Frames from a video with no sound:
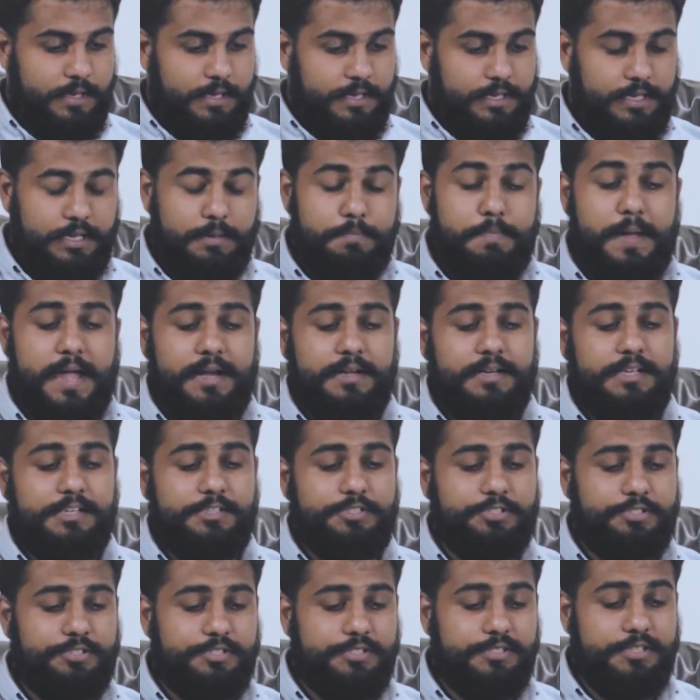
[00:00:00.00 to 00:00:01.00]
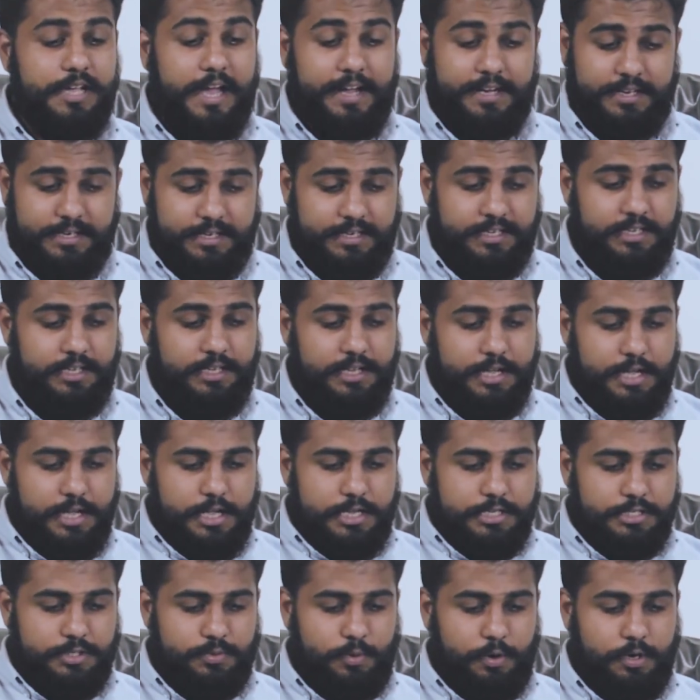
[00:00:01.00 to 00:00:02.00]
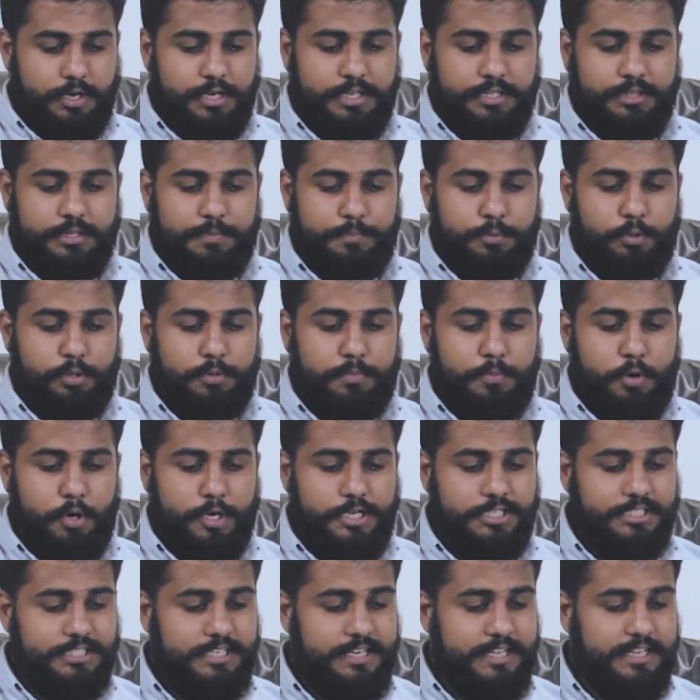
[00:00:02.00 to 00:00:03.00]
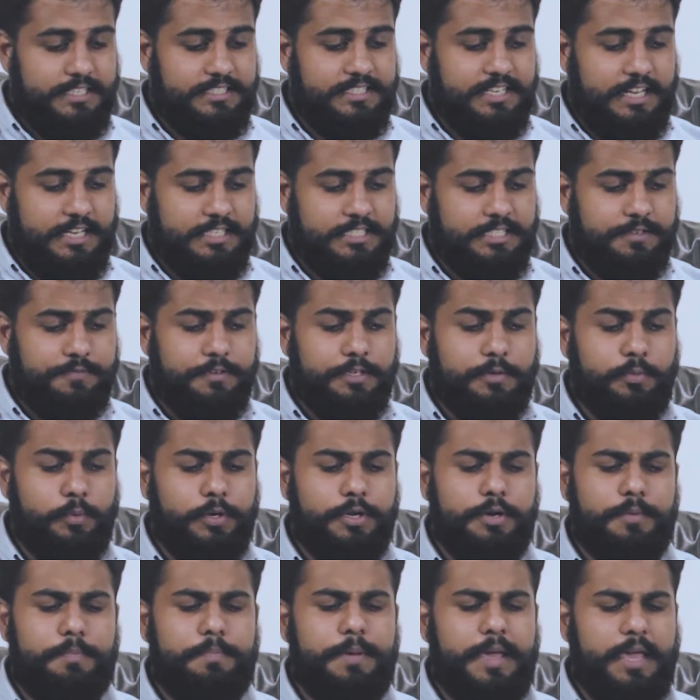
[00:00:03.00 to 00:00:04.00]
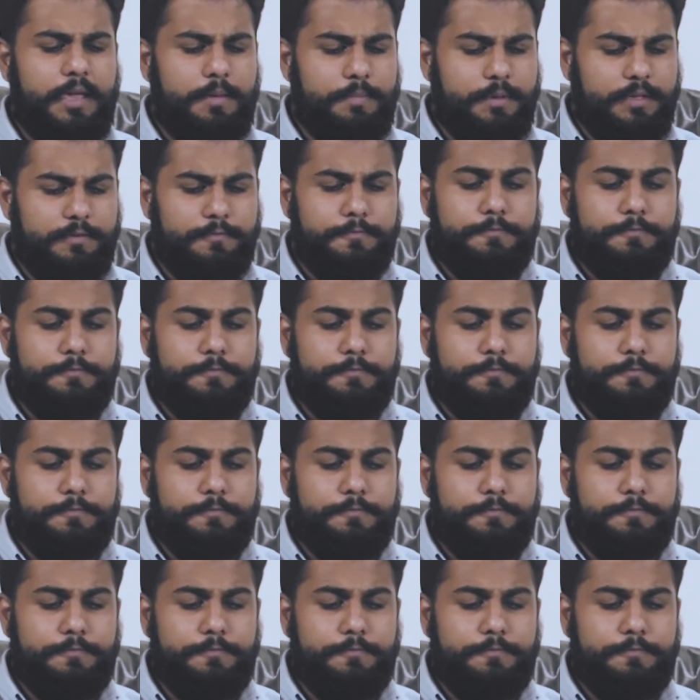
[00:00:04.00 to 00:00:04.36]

He bandaged tightly, swaddling the poor boy's legs as if it were a baby,